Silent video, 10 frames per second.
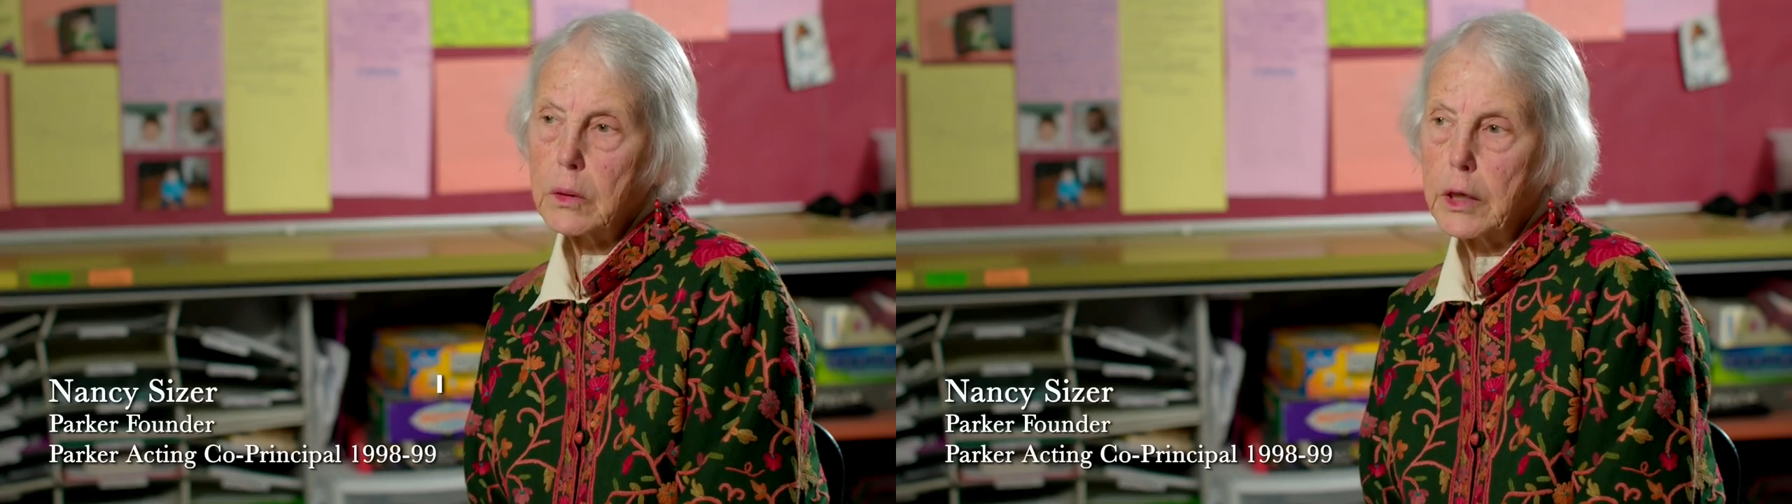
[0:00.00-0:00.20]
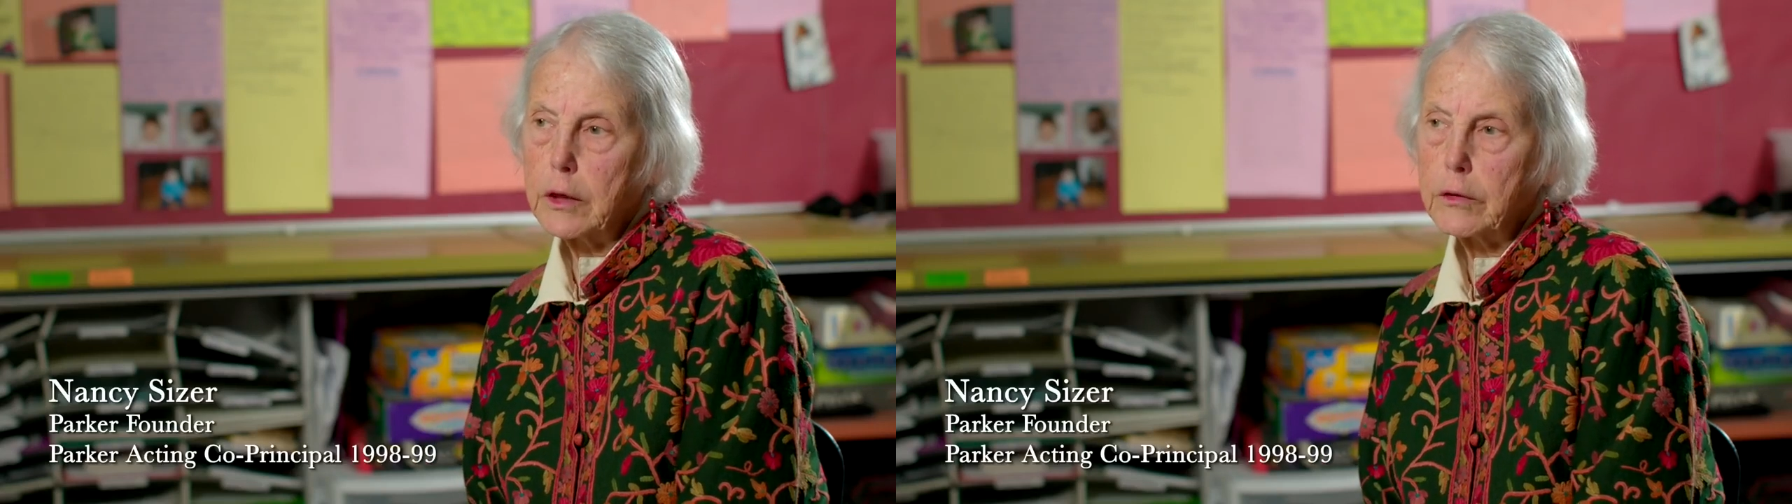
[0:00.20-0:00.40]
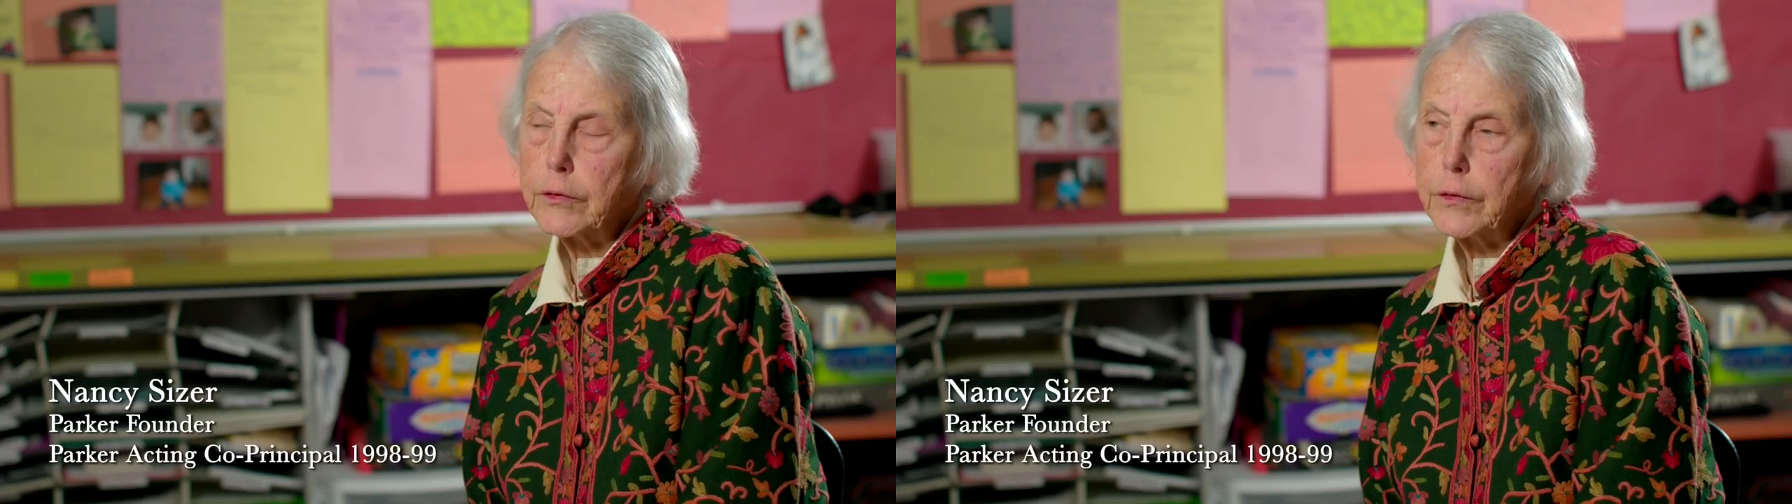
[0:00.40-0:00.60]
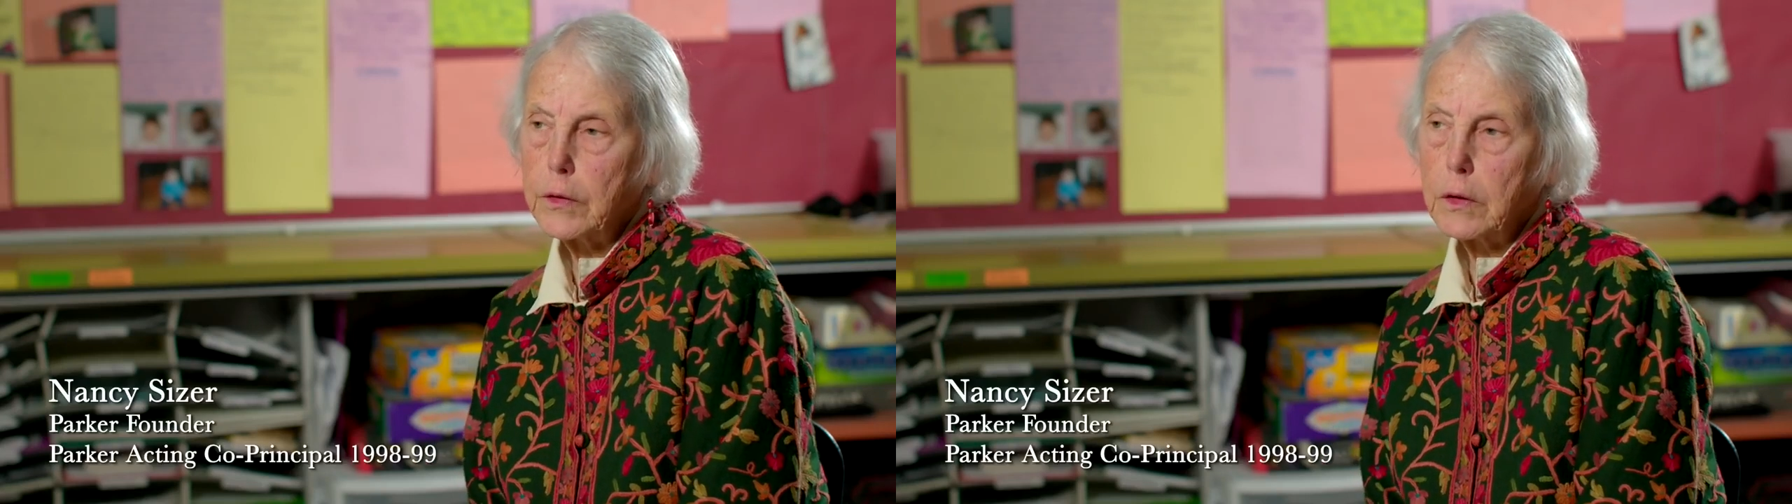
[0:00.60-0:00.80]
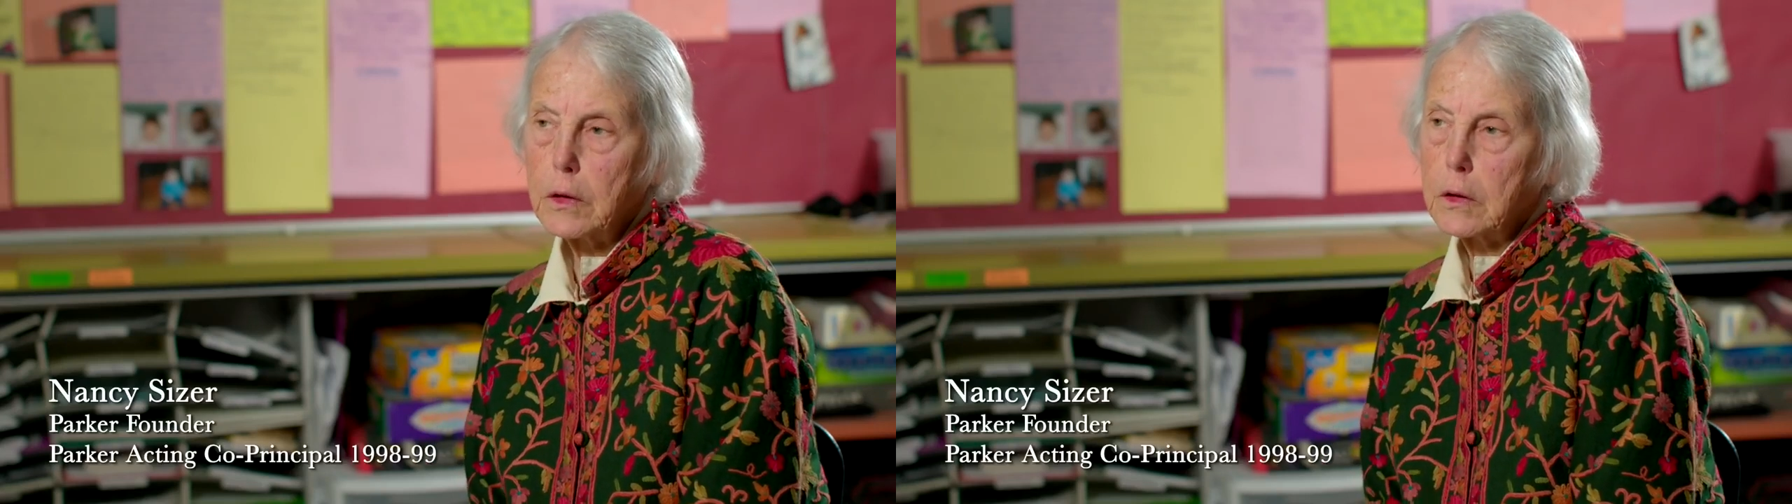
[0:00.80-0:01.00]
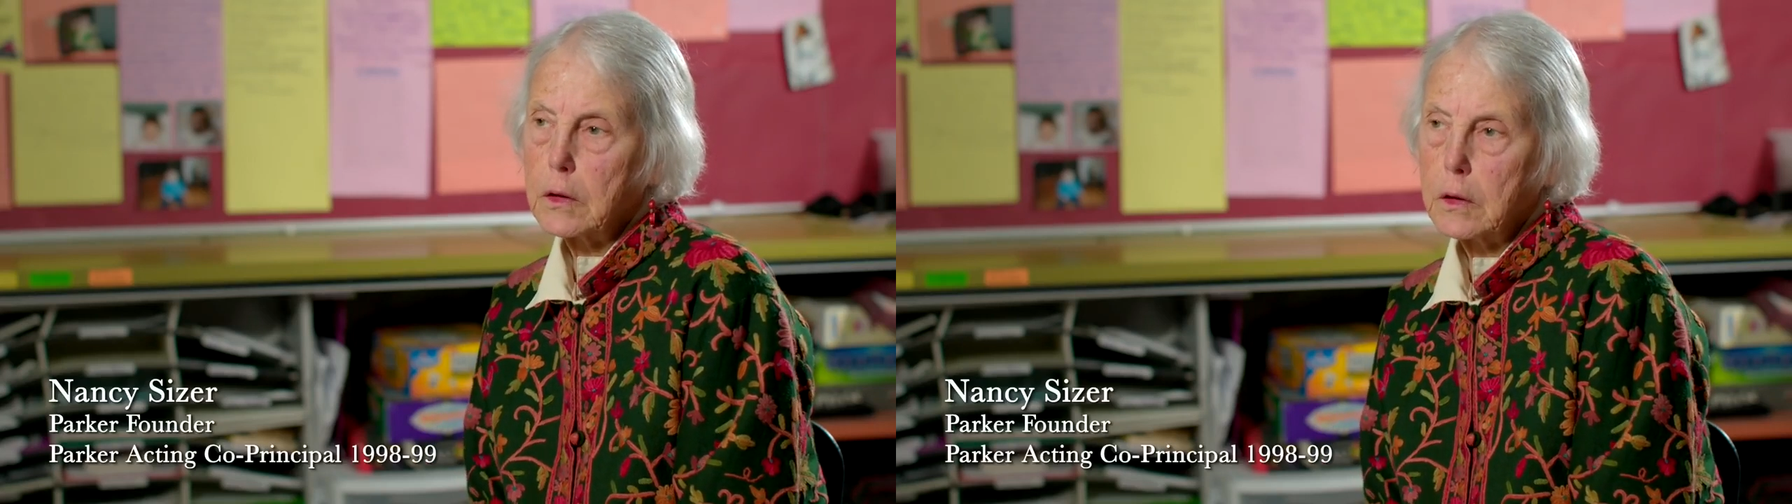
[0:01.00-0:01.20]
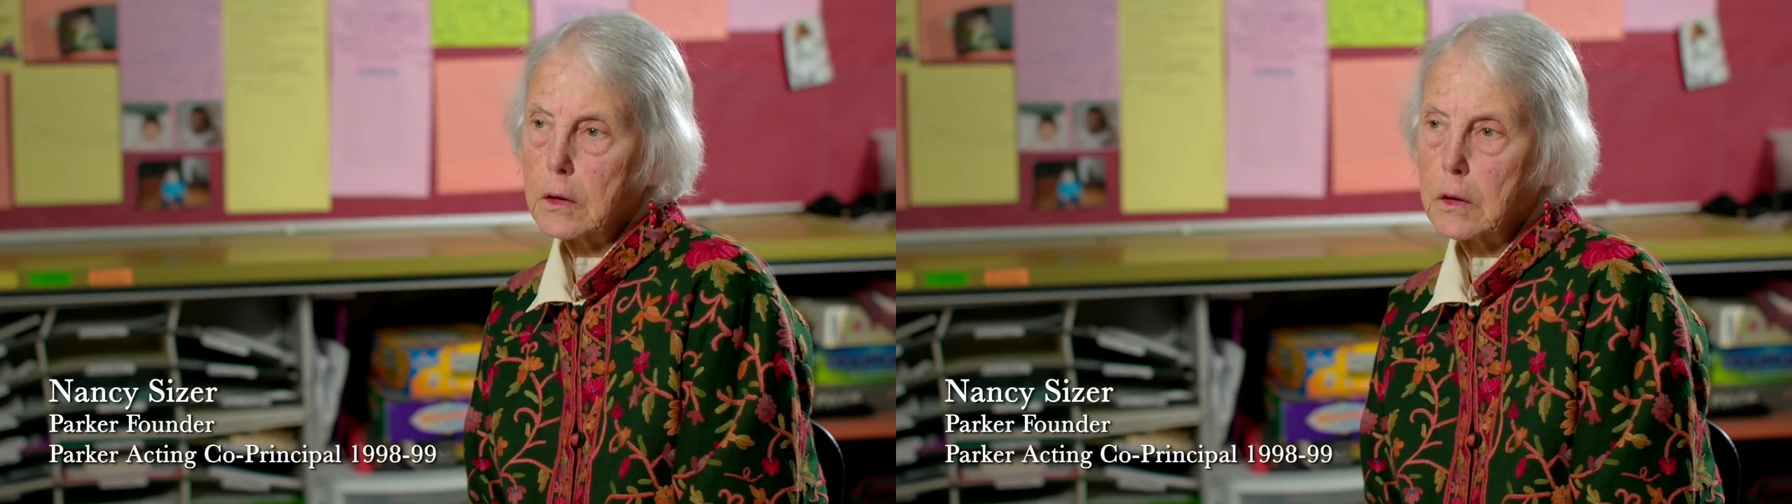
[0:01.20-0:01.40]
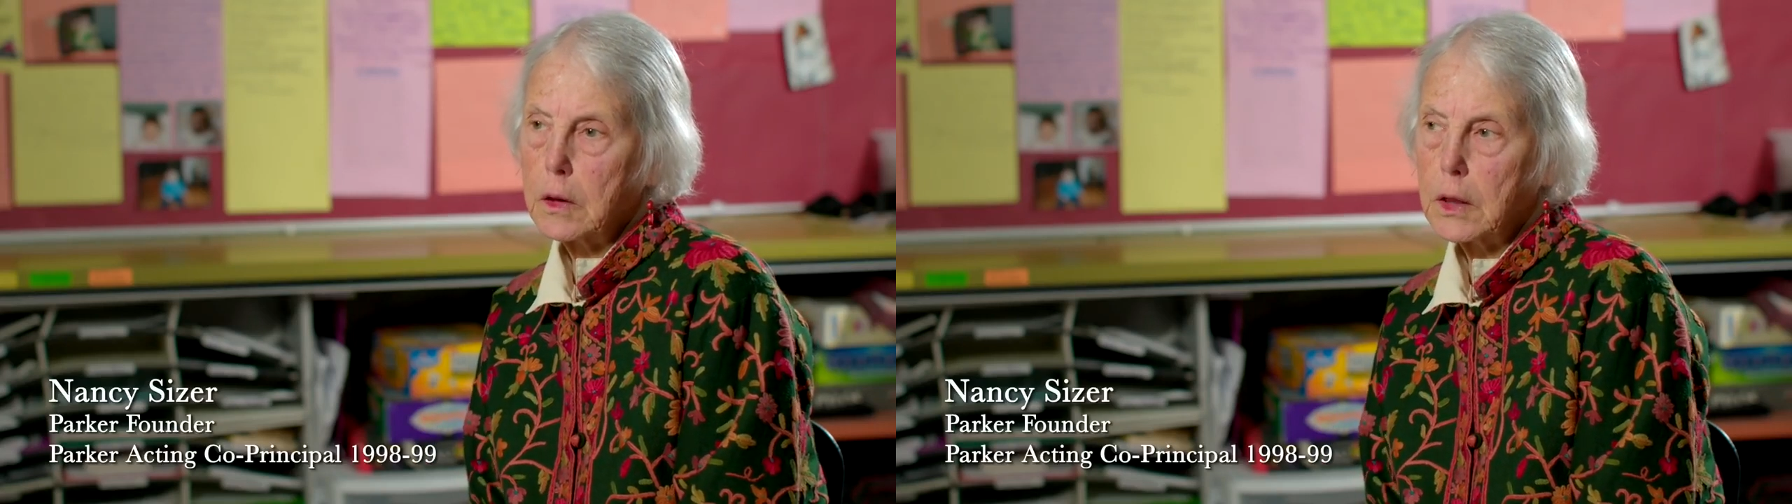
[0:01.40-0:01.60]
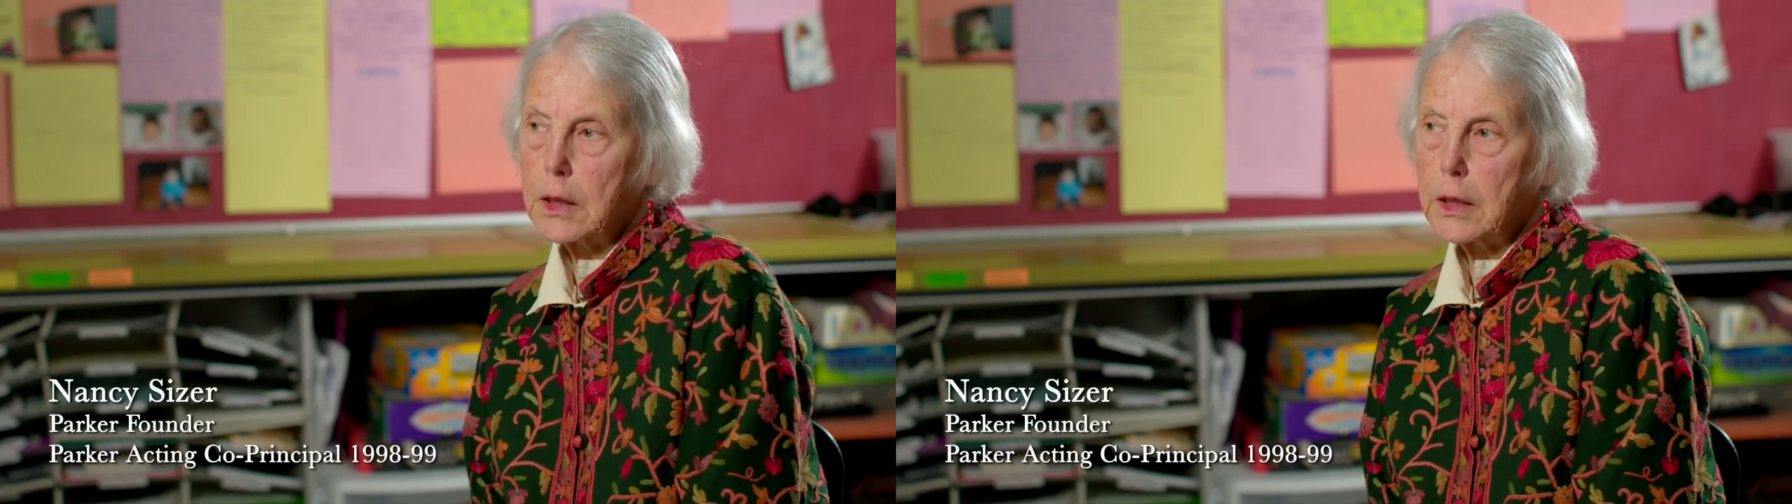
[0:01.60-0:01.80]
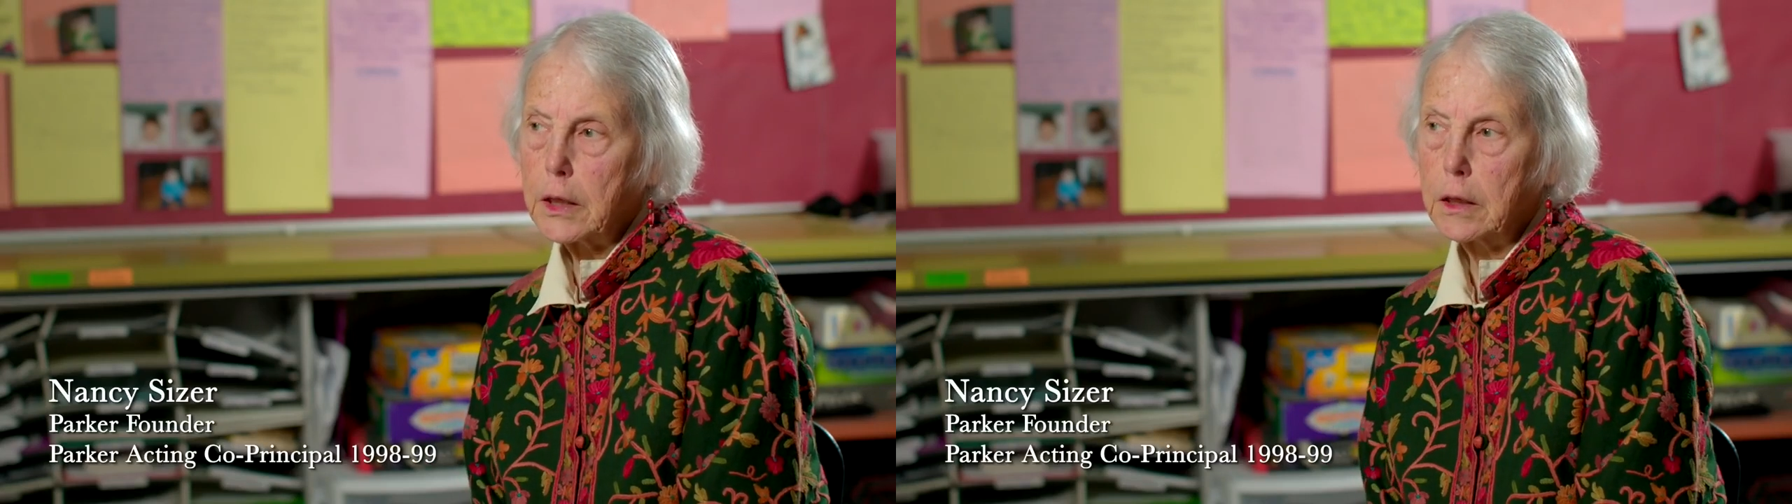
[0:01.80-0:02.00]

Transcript: live uh,